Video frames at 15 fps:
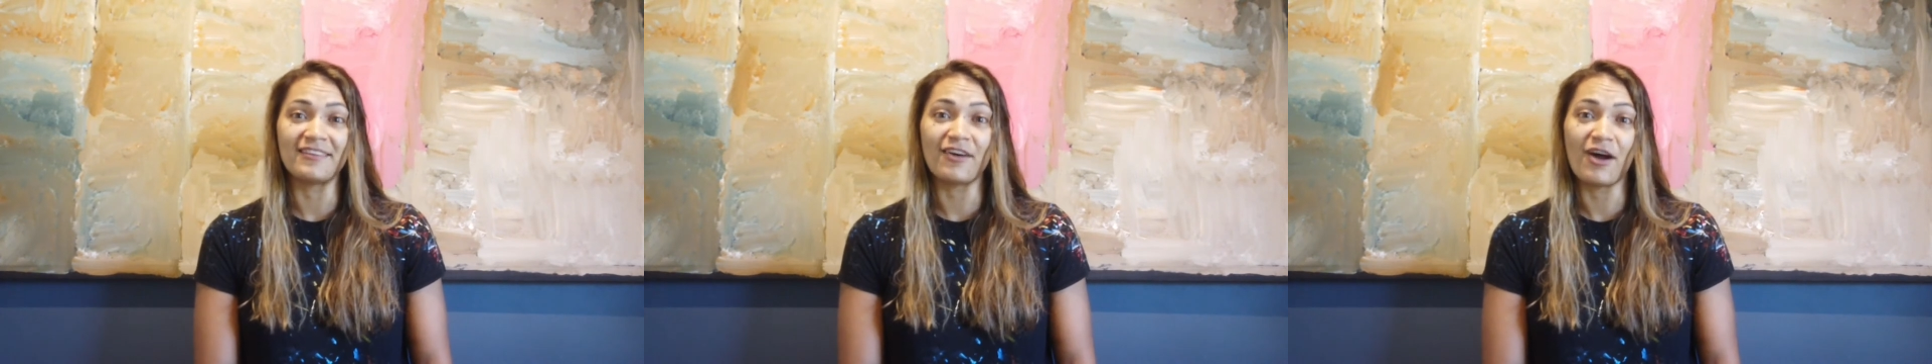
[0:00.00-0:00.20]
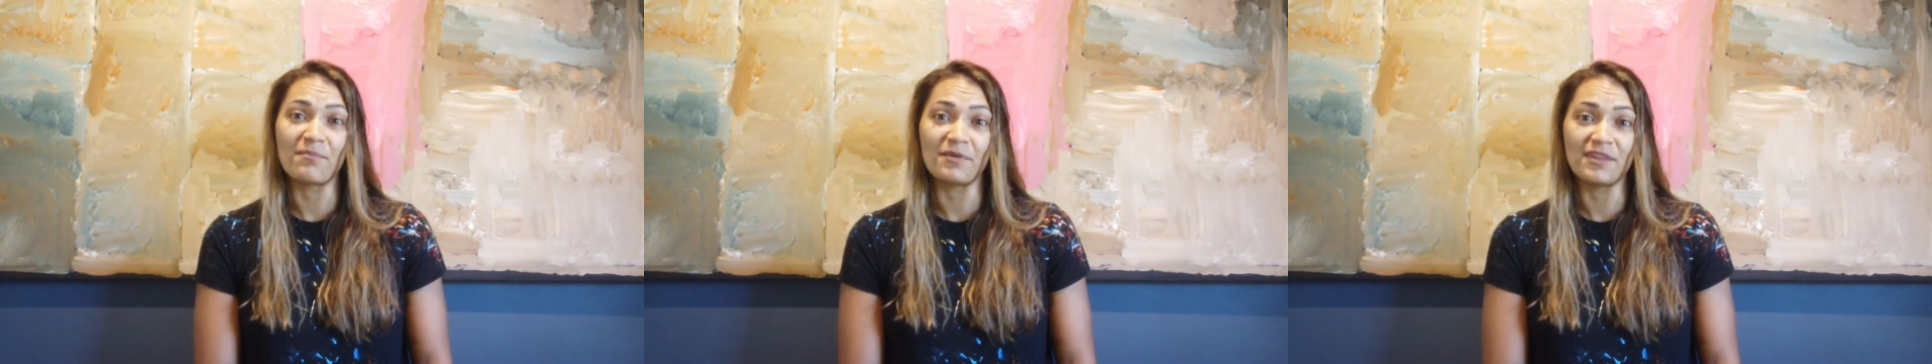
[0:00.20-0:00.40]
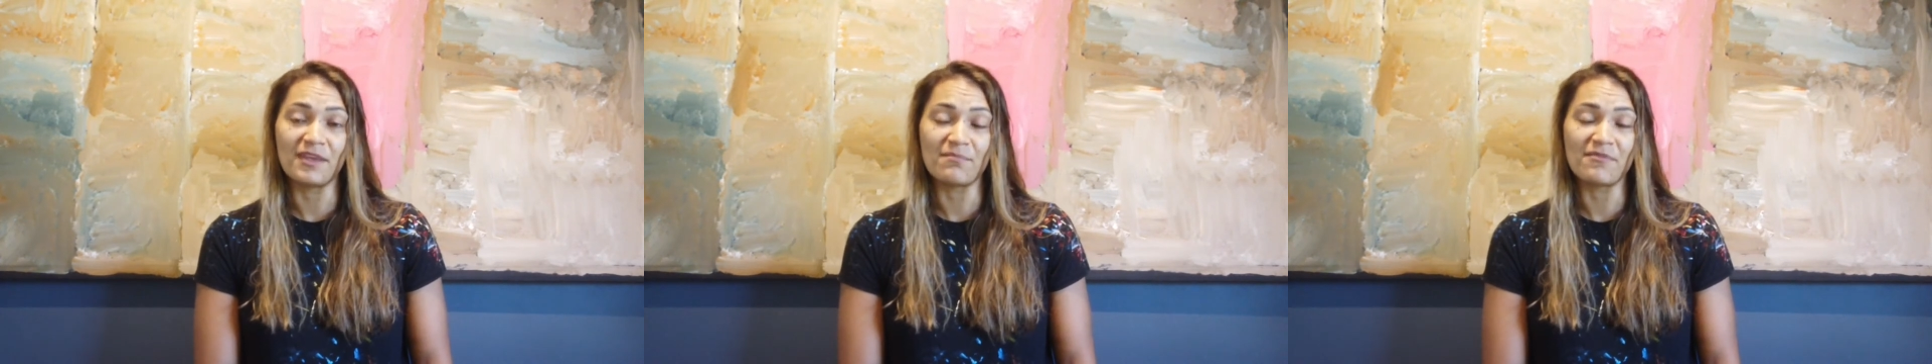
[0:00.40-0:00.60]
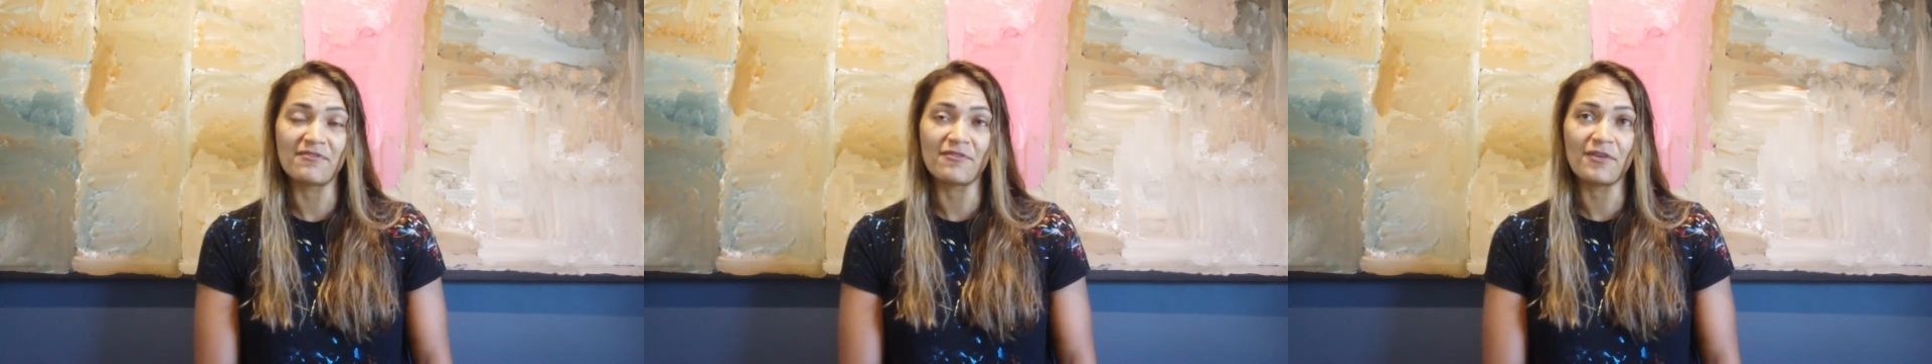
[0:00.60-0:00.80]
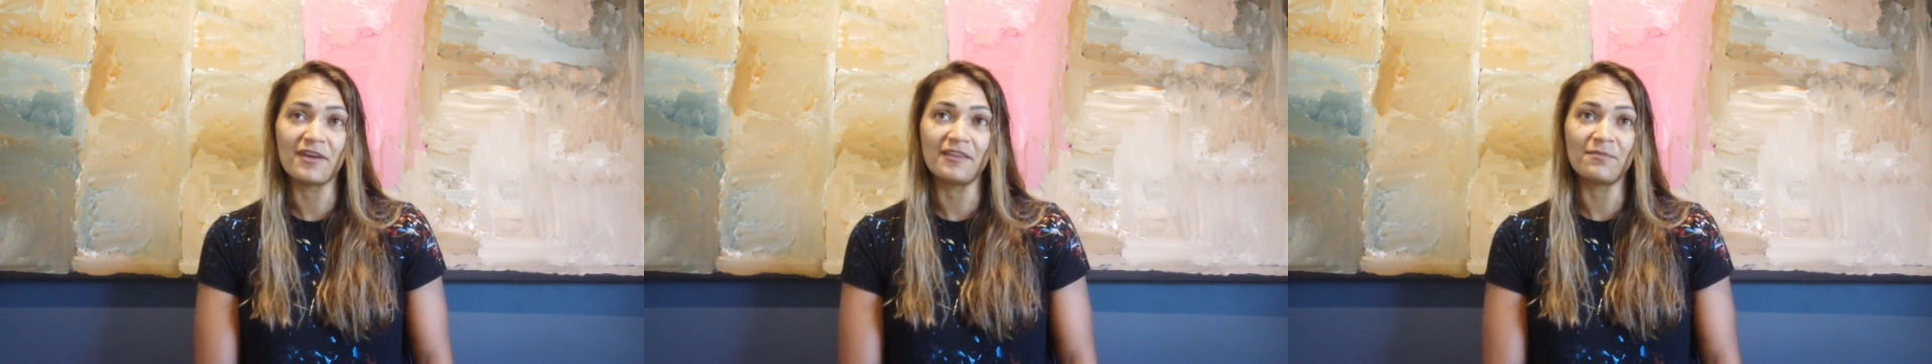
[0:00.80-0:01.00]
time with him
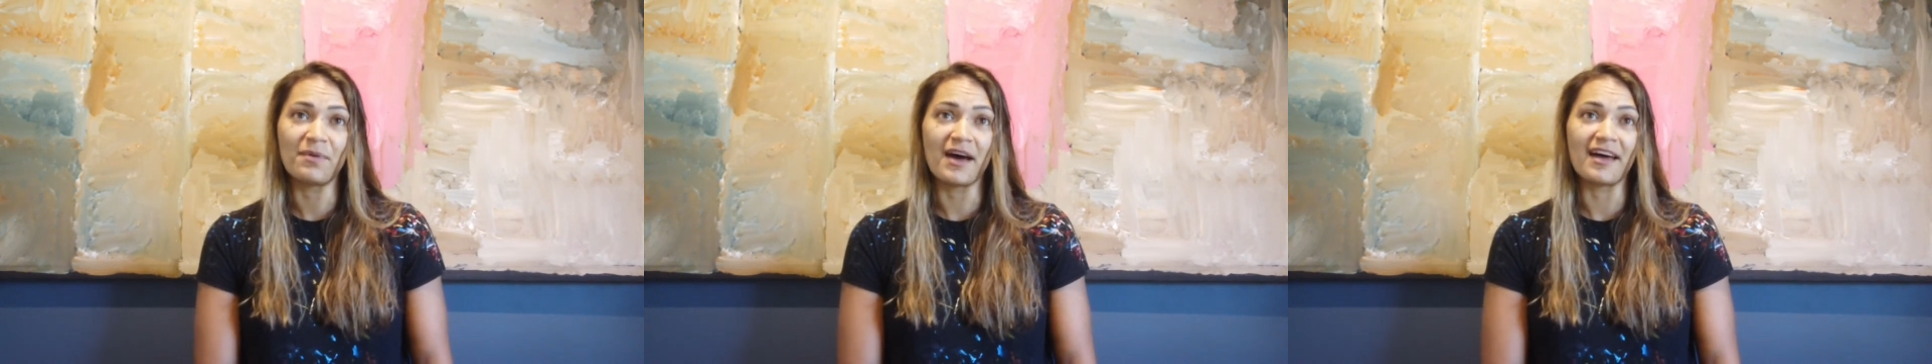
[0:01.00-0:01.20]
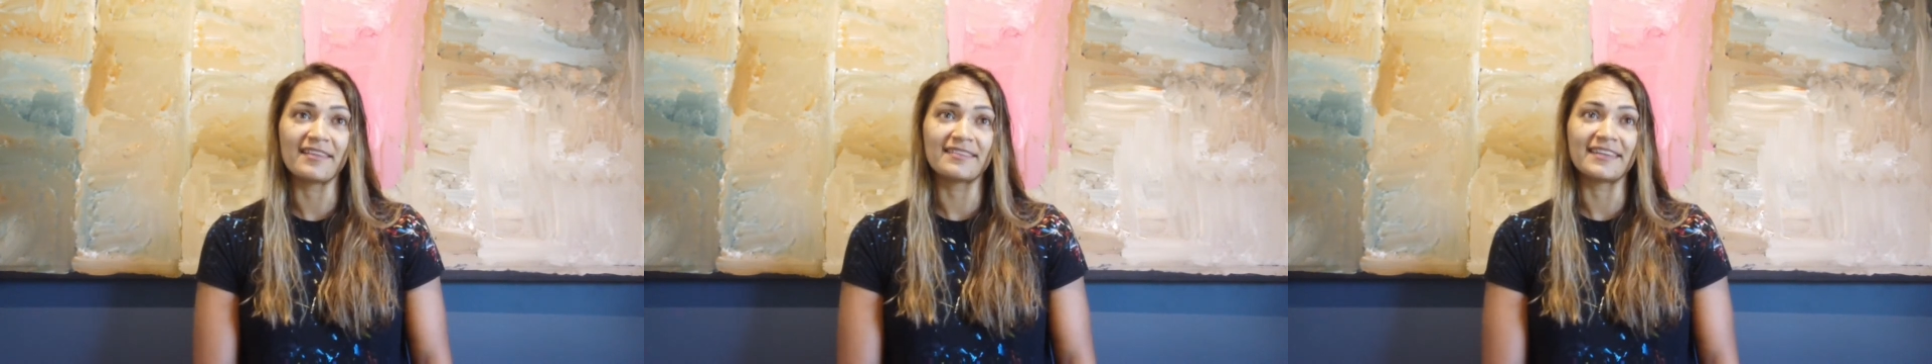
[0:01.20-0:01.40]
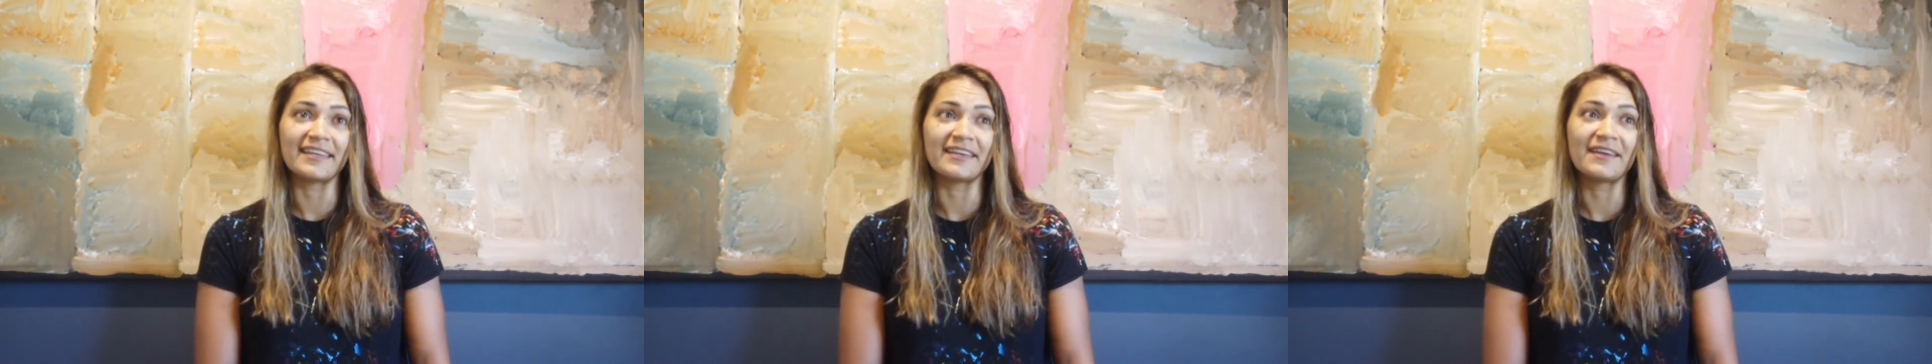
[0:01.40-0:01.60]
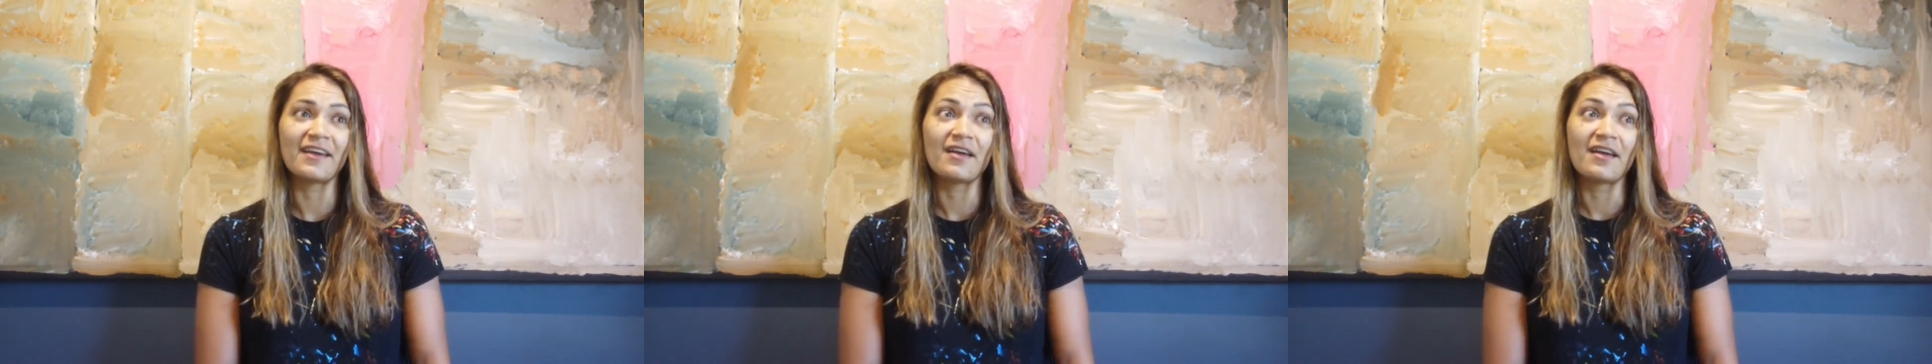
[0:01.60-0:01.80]
before his passing,